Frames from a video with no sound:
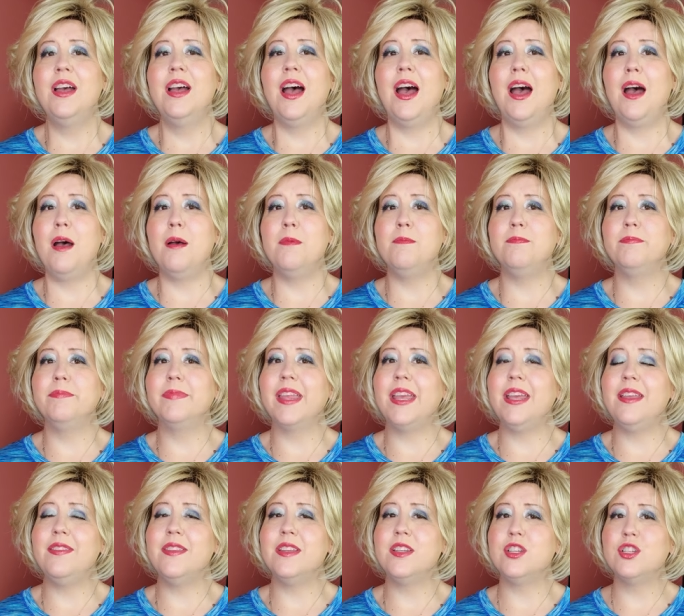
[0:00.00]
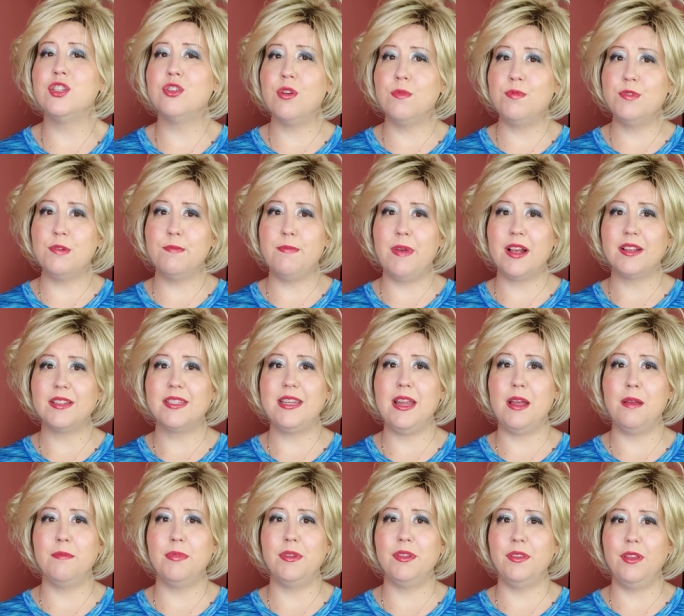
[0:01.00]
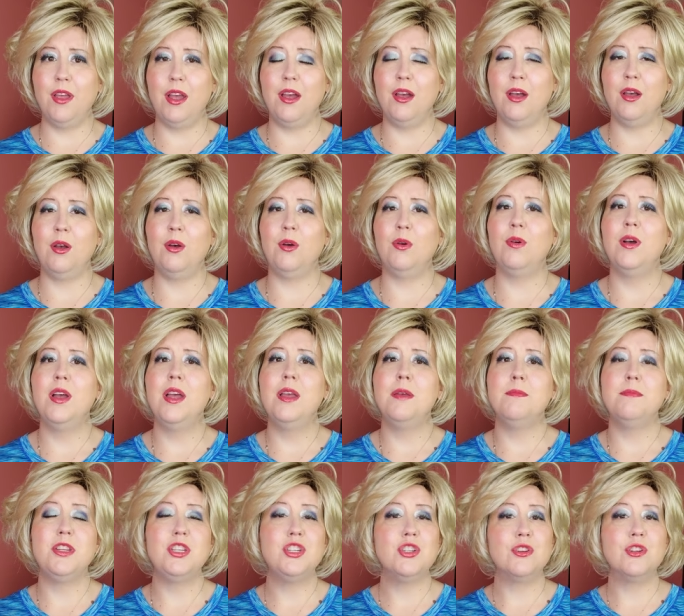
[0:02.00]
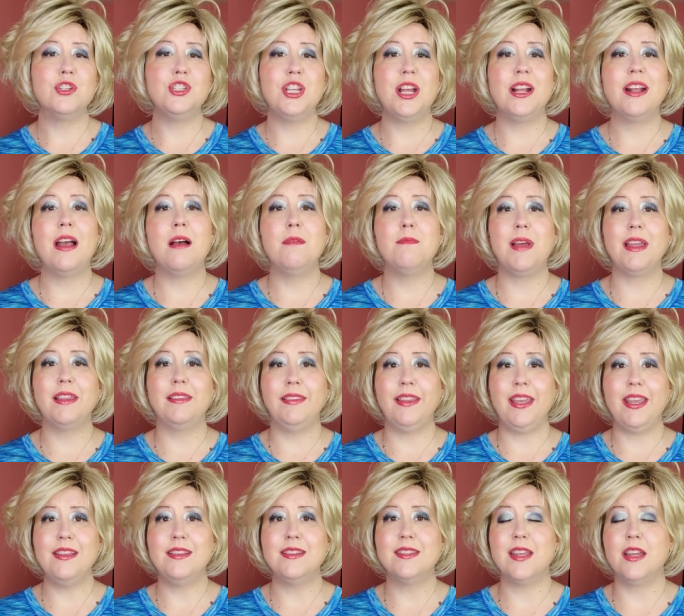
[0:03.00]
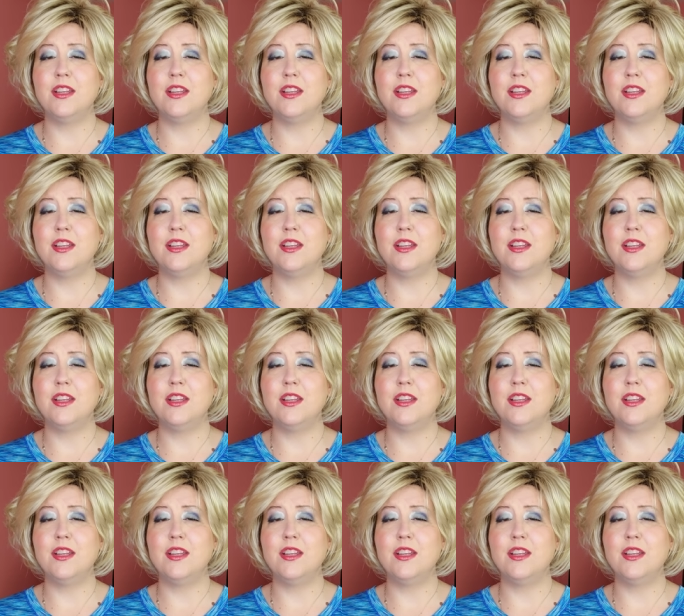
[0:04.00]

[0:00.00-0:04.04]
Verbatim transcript: Um, in the description box down below, be sure and check out my links.